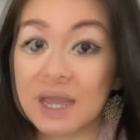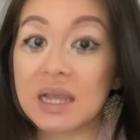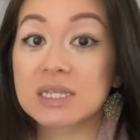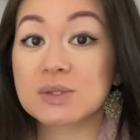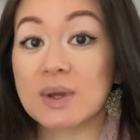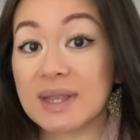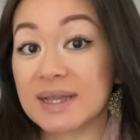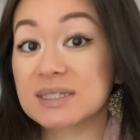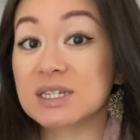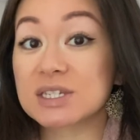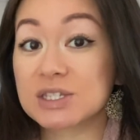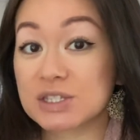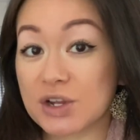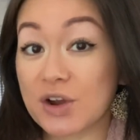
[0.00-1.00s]
So I like to
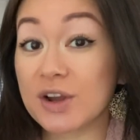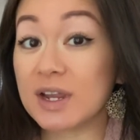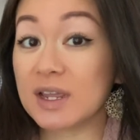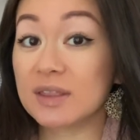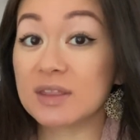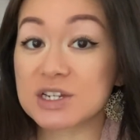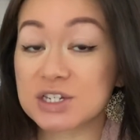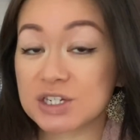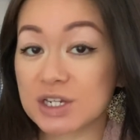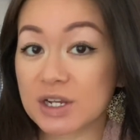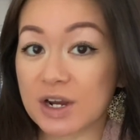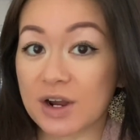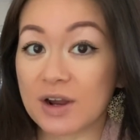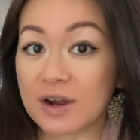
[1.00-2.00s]
stir in the
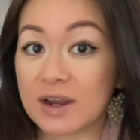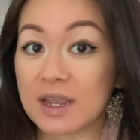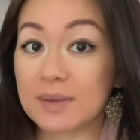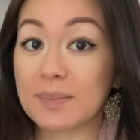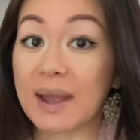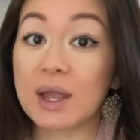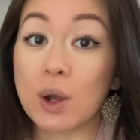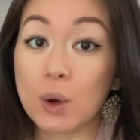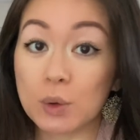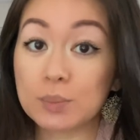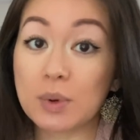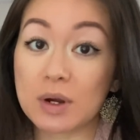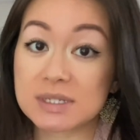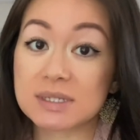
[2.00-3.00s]
sugar in my own
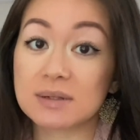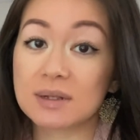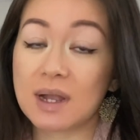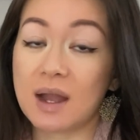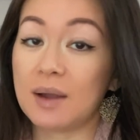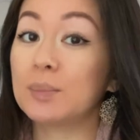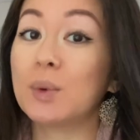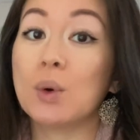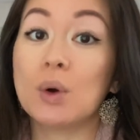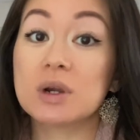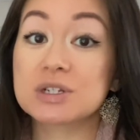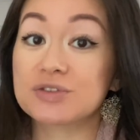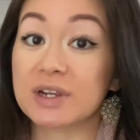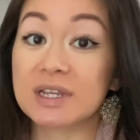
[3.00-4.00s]
personal cup or
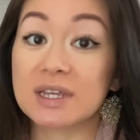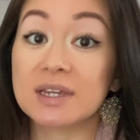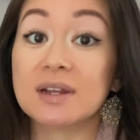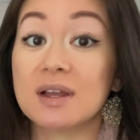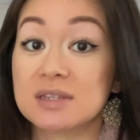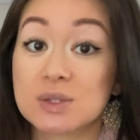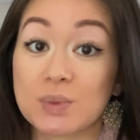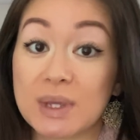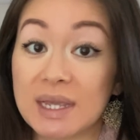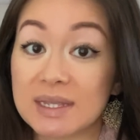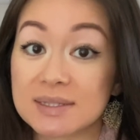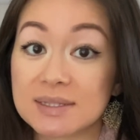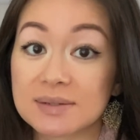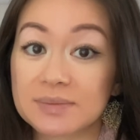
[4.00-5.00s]
drink it
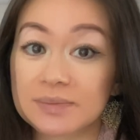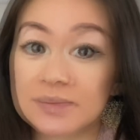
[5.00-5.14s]
unsweetened.